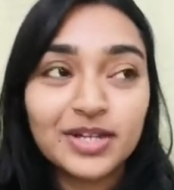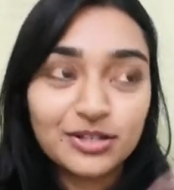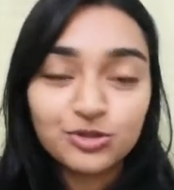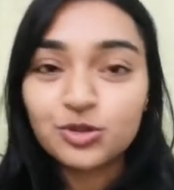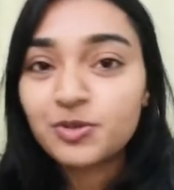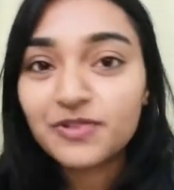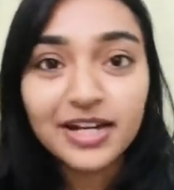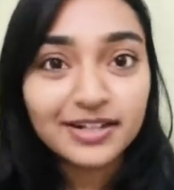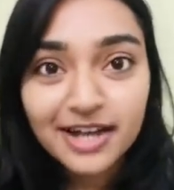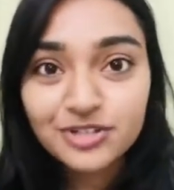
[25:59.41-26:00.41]
It's going to be
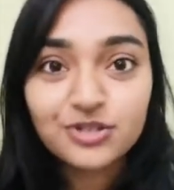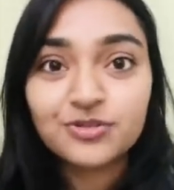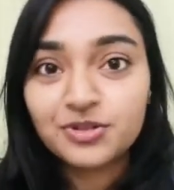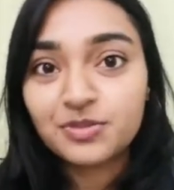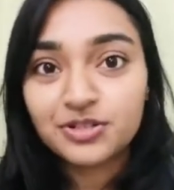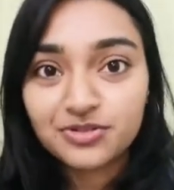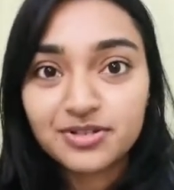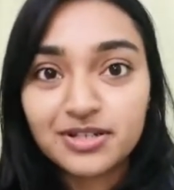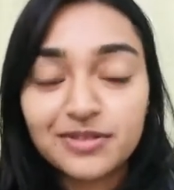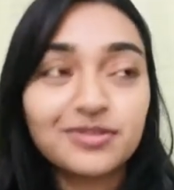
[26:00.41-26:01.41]
very natural for me to
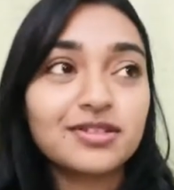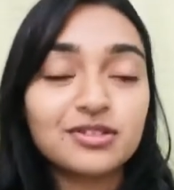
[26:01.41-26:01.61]
receive this.